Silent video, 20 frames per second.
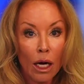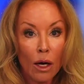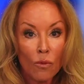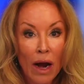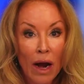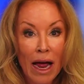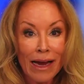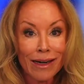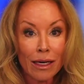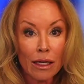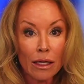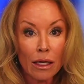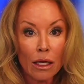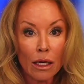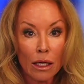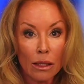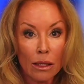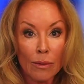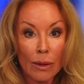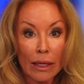Right.
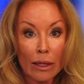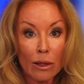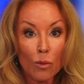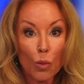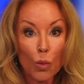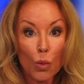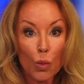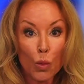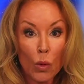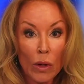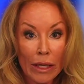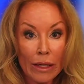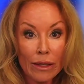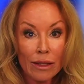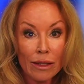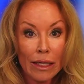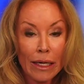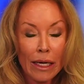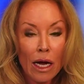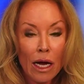Like,
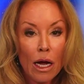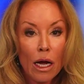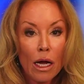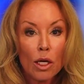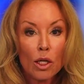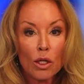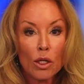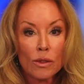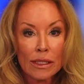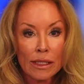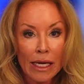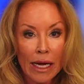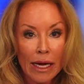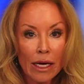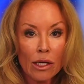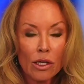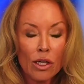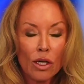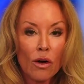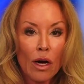really? You
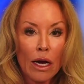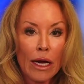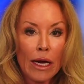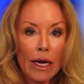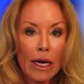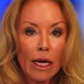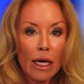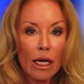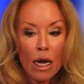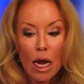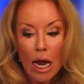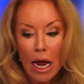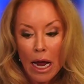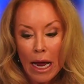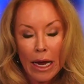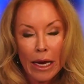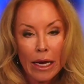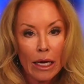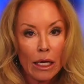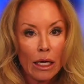scan your hand
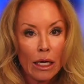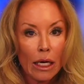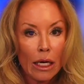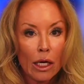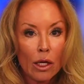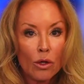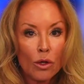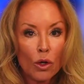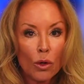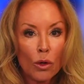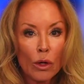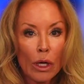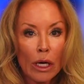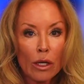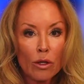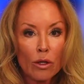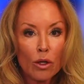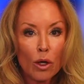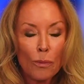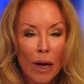and your
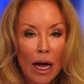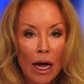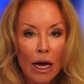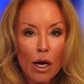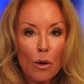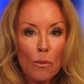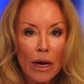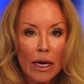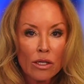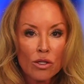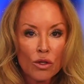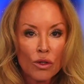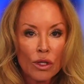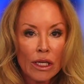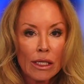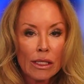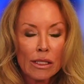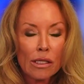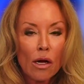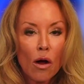
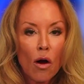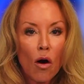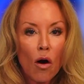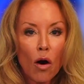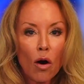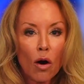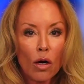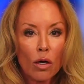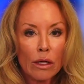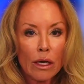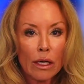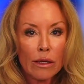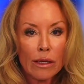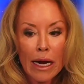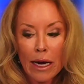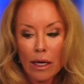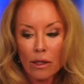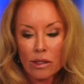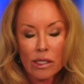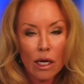biometrics are
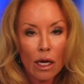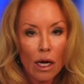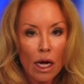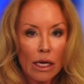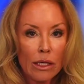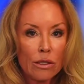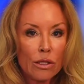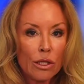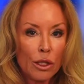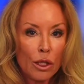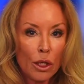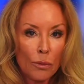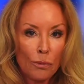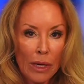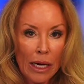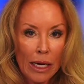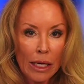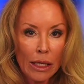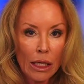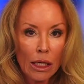now tied to your
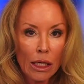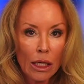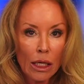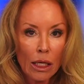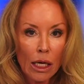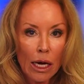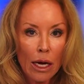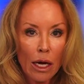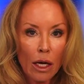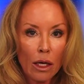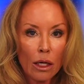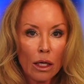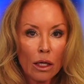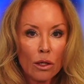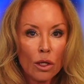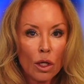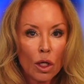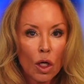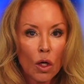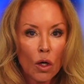banking account and
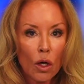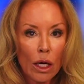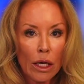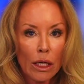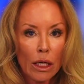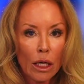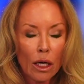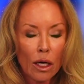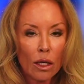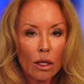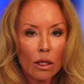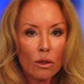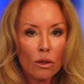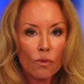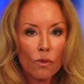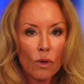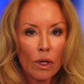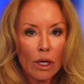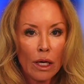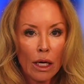your credit card.
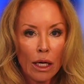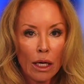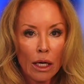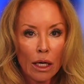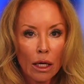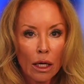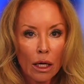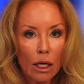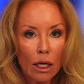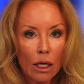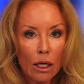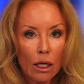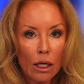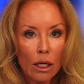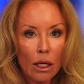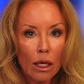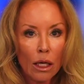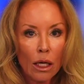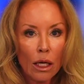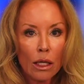Rick,
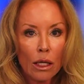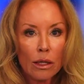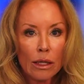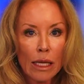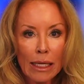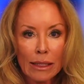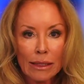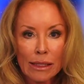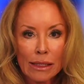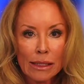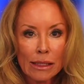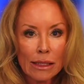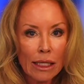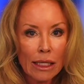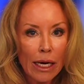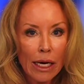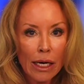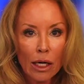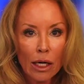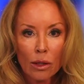that
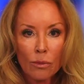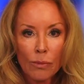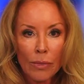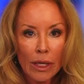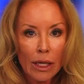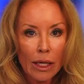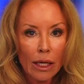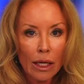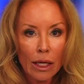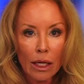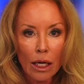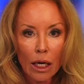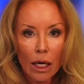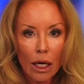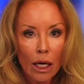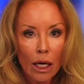scared me.